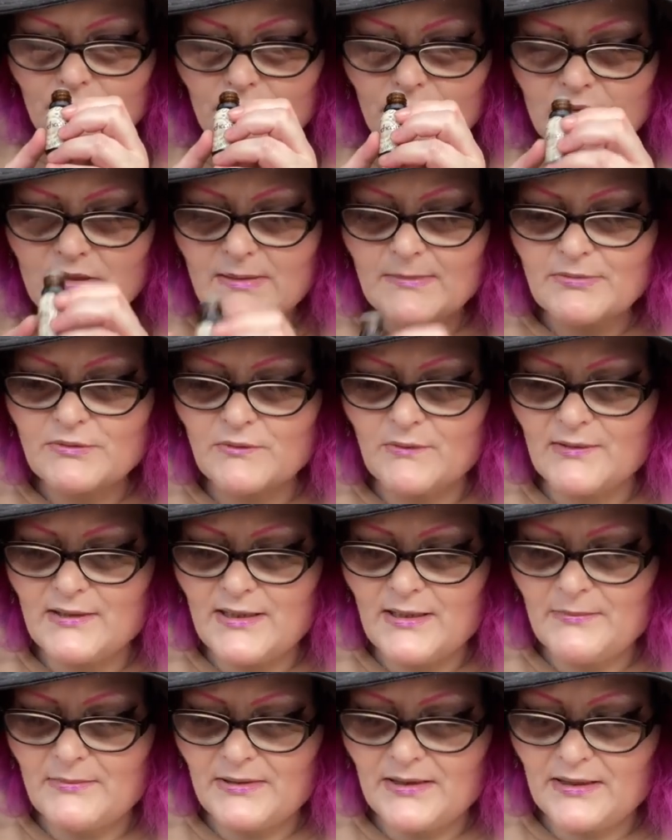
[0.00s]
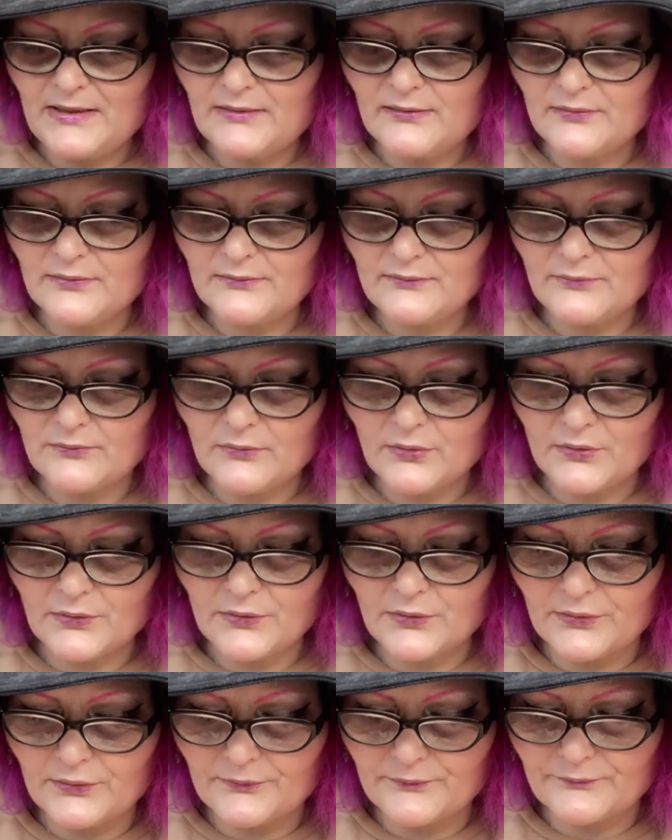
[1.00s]
Some sort of lemony
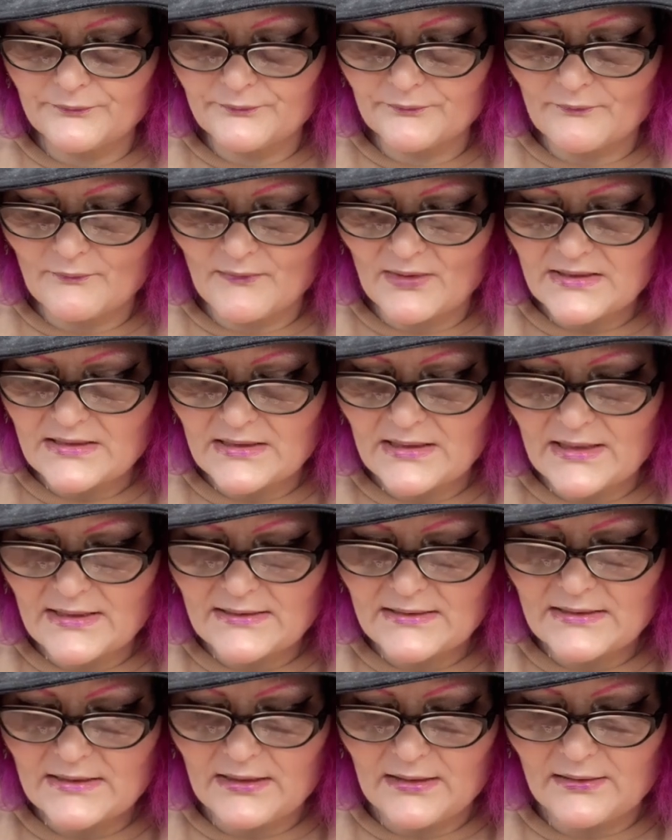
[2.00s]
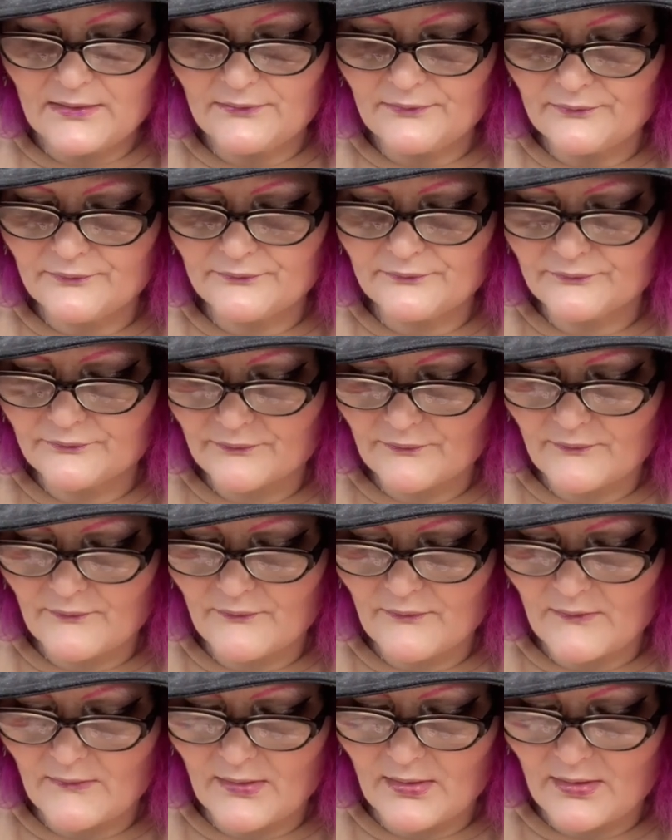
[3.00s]
whatnot. So that's the
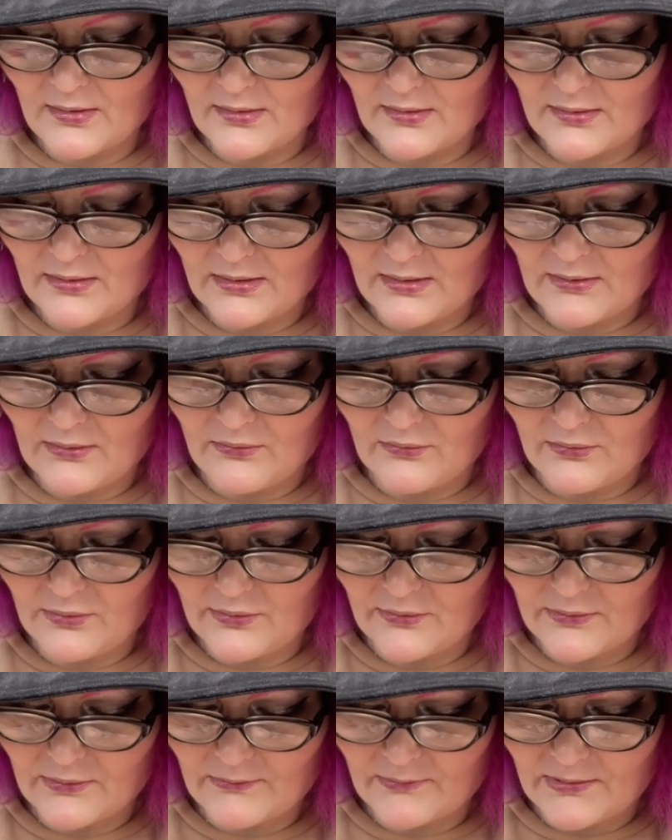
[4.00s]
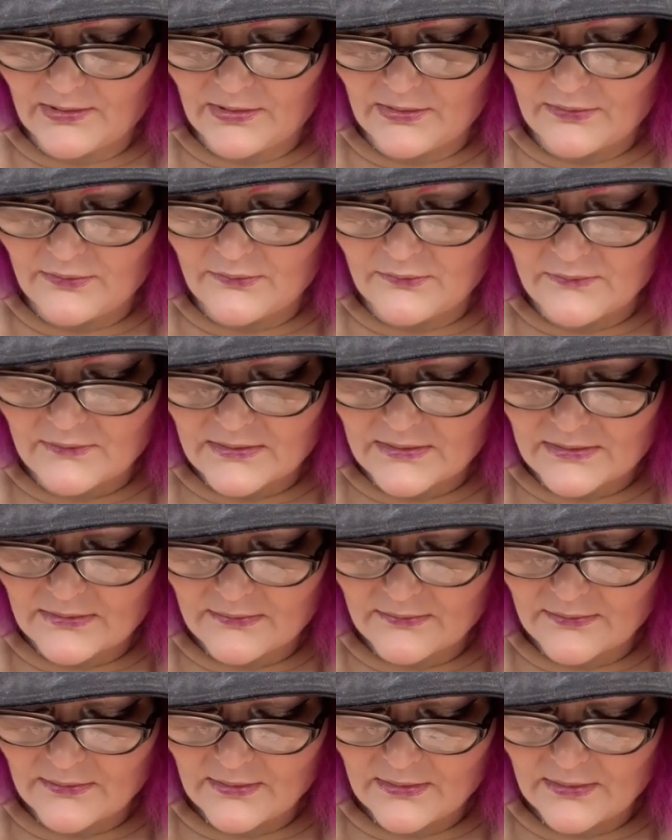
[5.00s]
oil that we use
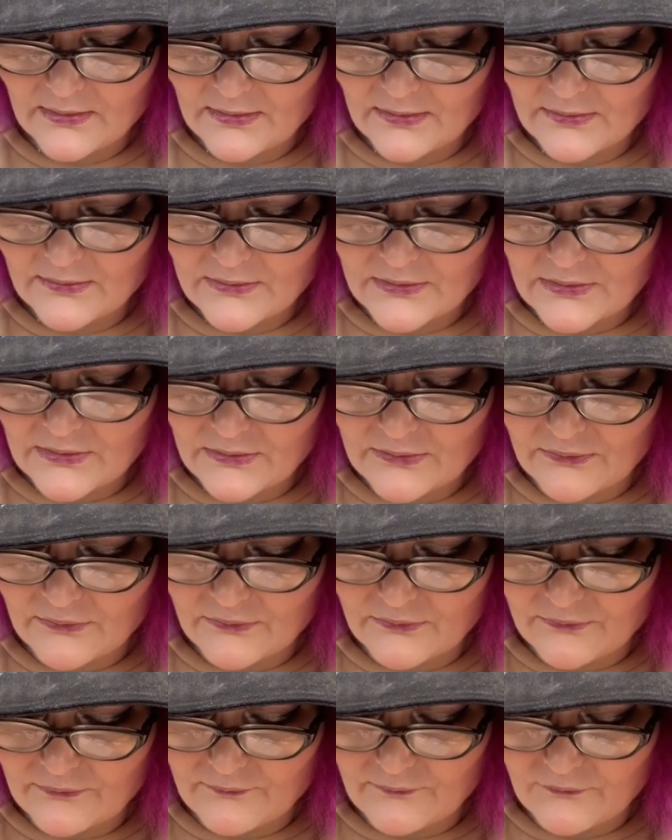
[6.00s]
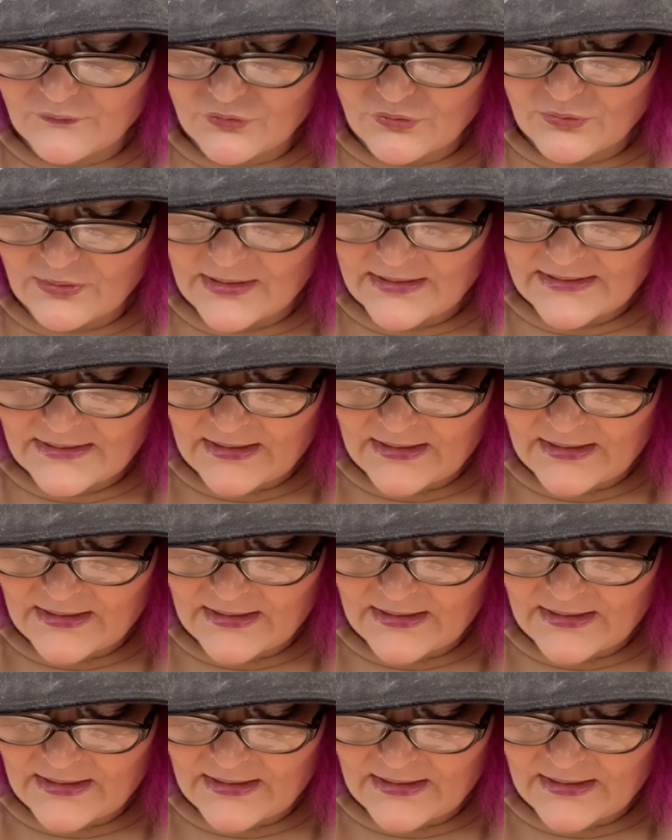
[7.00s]
to dress